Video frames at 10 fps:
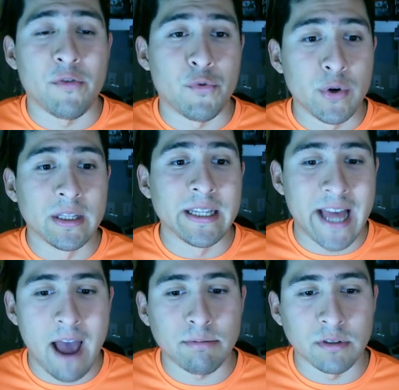really
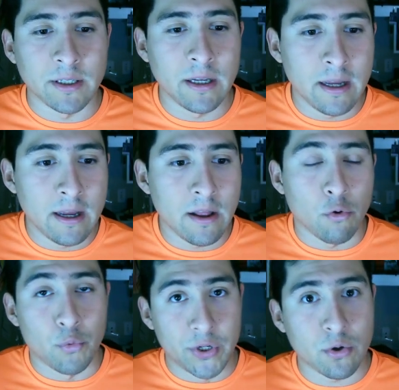heavily
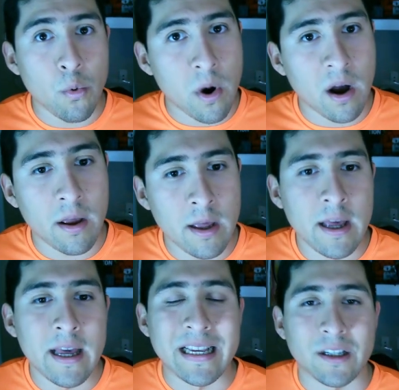Reason why
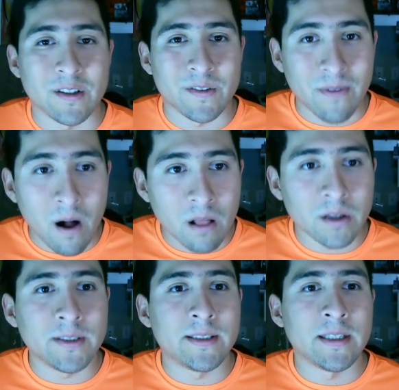is because
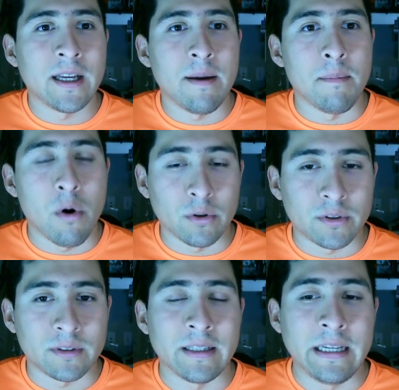follows
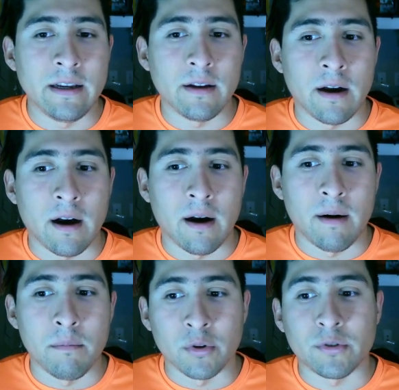mostly uh,
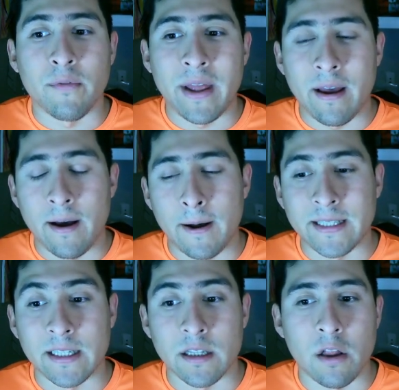most of the uh,
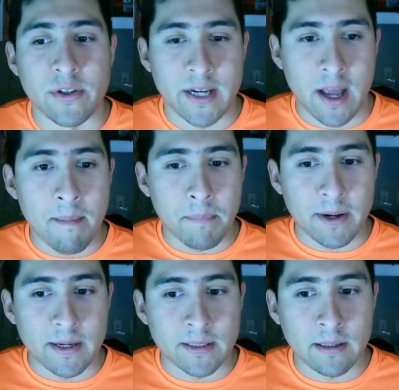technology
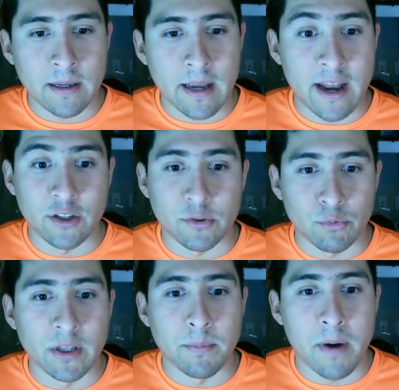companies and it's
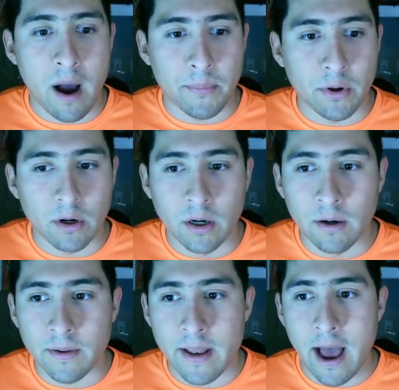really popular.
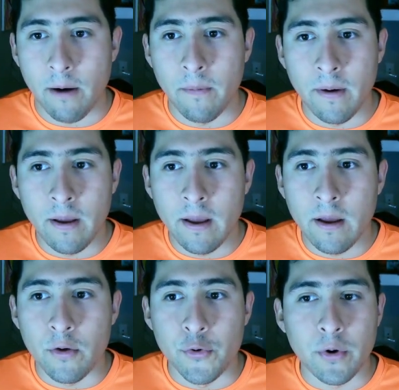Now,
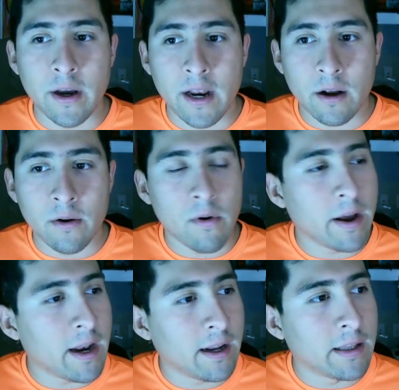you're gonna go
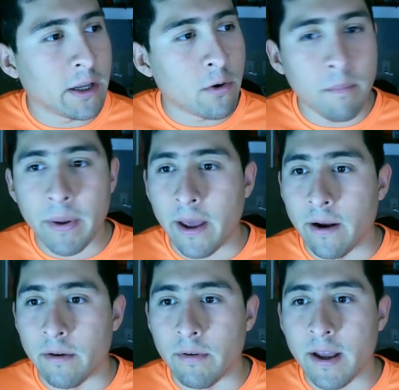ahead and click compare
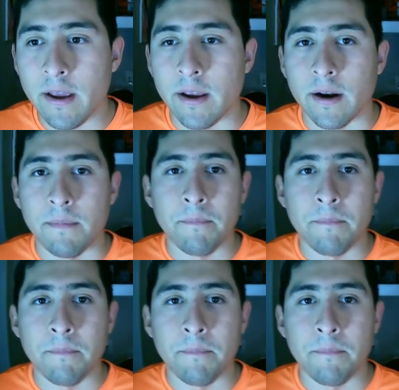right here.